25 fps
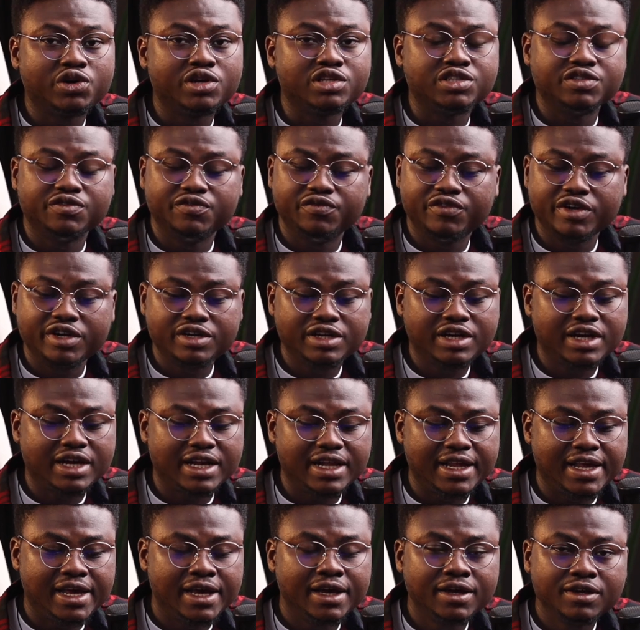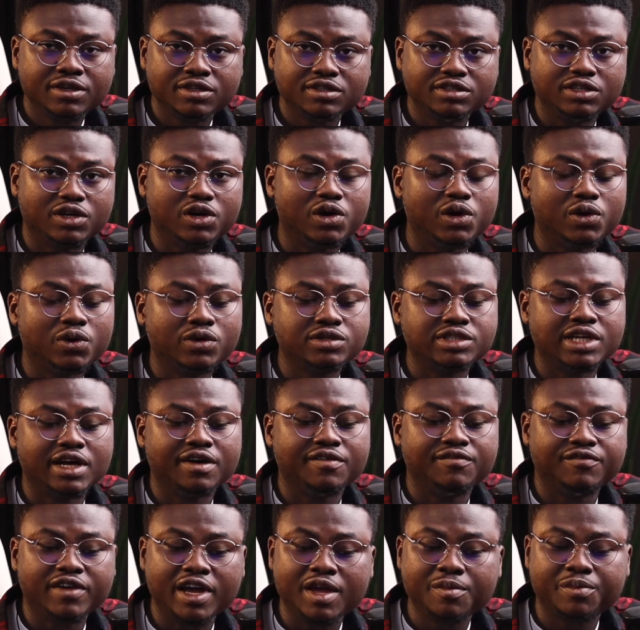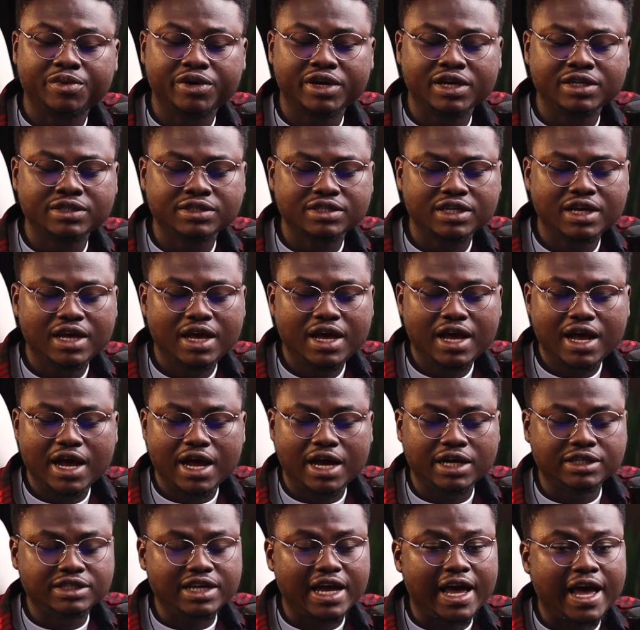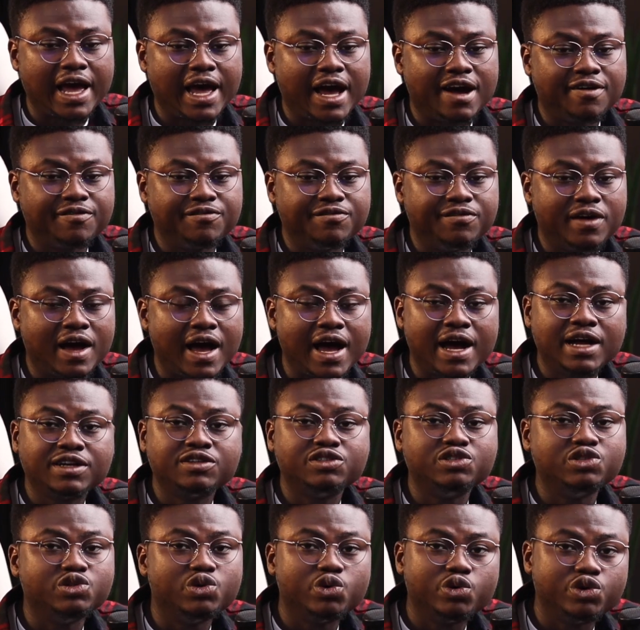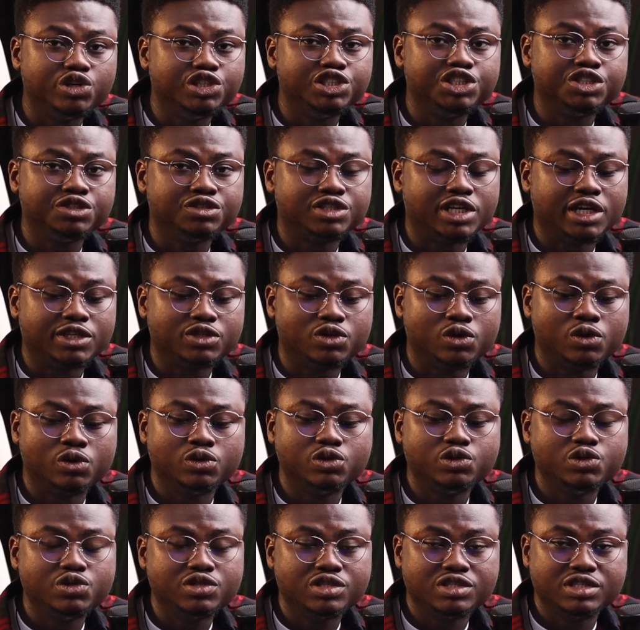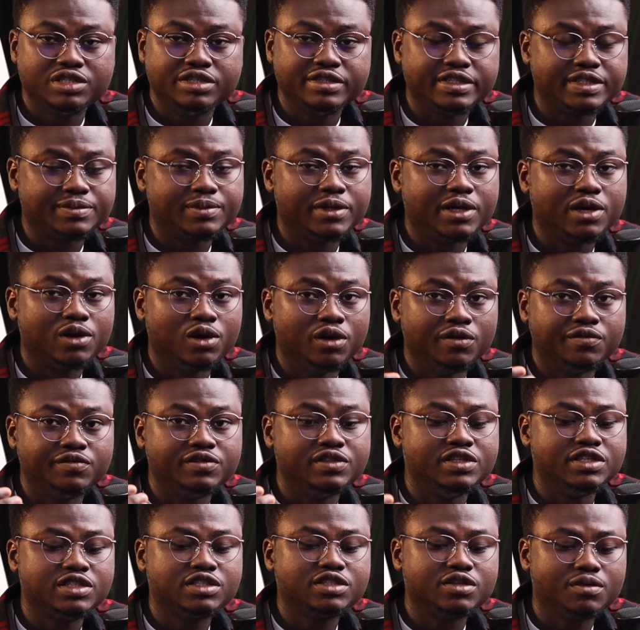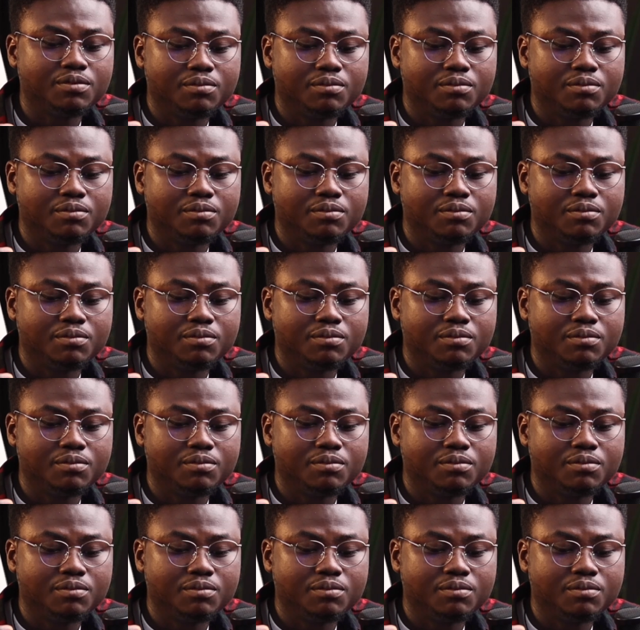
is very clear, the colors are vibrant, and I've had no issues at all using the display of this